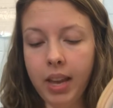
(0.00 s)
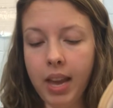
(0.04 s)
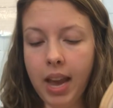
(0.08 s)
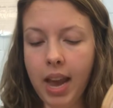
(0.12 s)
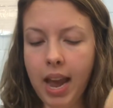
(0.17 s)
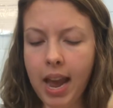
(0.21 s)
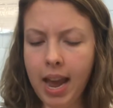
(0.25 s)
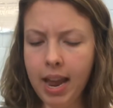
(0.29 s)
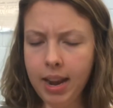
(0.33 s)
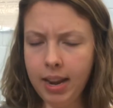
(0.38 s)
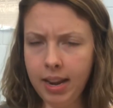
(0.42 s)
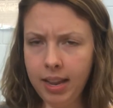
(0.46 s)

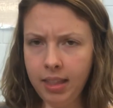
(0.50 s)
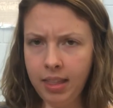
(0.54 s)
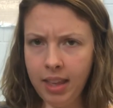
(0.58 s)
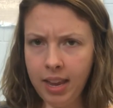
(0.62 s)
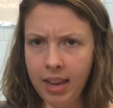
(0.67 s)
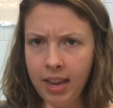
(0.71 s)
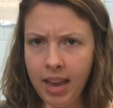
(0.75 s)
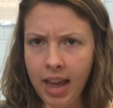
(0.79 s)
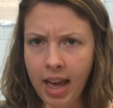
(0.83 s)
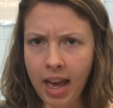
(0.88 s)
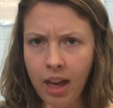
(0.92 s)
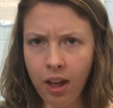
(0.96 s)

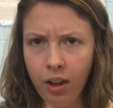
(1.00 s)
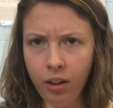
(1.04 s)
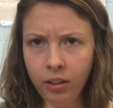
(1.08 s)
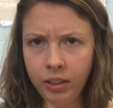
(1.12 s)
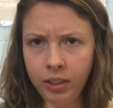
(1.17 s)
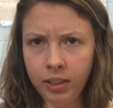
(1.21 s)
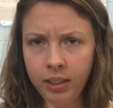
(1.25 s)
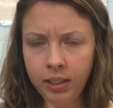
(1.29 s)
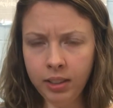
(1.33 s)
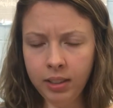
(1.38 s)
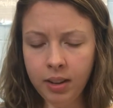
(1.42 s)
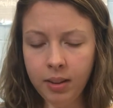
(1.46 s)
Anything
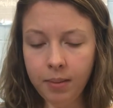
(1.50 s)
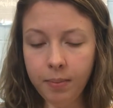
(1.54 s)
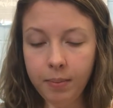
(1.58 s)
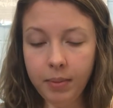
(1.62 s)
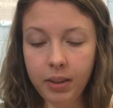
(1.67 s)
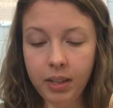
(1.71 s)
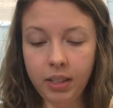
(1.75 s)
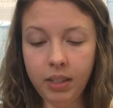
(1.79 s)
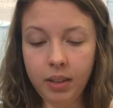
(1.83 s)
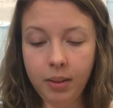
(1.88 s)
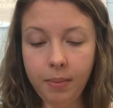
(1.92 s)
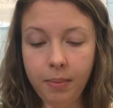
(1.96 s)
else?
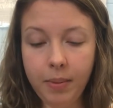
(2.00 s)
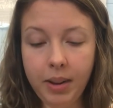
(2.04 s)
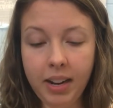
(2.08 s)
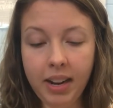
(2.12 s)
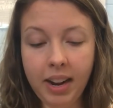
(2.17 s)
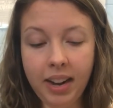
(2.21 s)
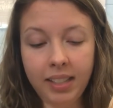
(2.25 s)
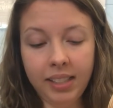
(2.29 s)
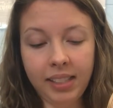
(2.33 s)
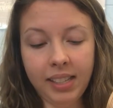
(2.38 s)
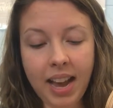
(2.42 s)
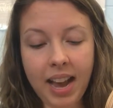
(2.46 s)
Mr.
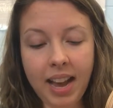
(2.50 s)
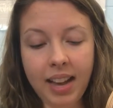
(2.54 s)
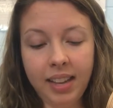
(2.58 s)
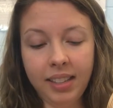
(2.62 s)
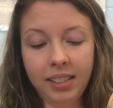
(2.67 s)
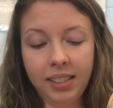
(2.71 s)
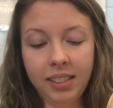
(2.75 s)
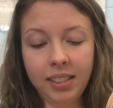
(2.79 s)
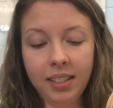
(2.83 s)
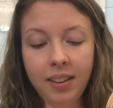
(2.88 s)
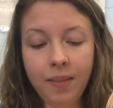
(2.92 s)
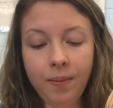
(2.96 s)
Midas
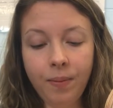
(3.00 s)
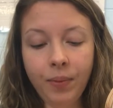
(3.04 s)
asked.